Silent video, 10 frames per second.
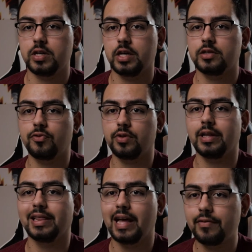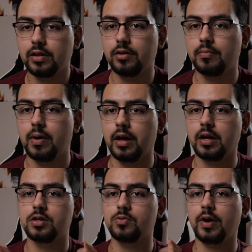test for the lavalier mic.
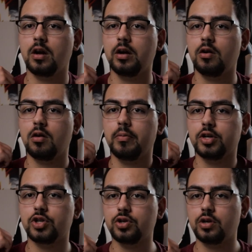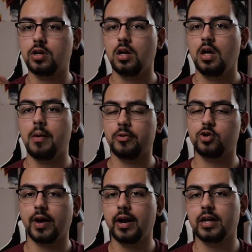It's right here on my shirt. I'm going to
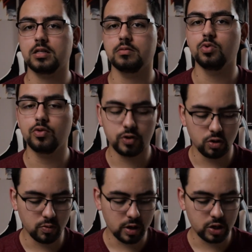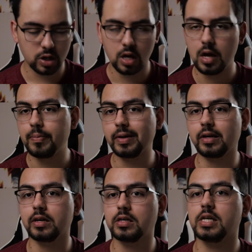try not to move too much
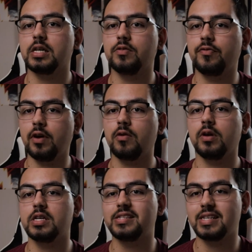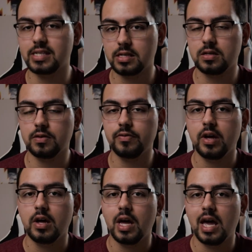because it is very sensitive.
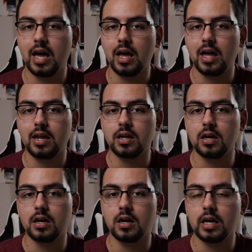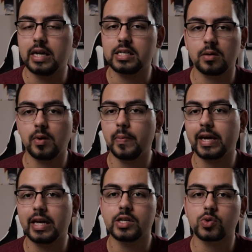And anytime I make
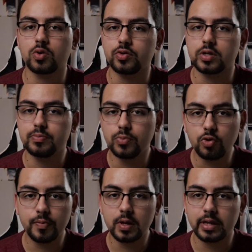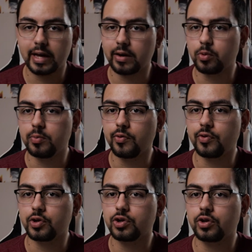any sort of movement that will move
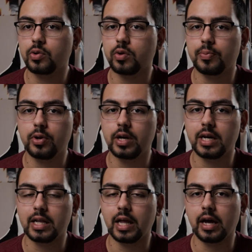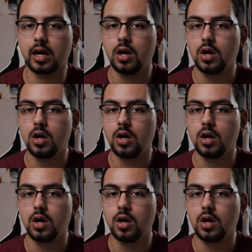the shirt or put any like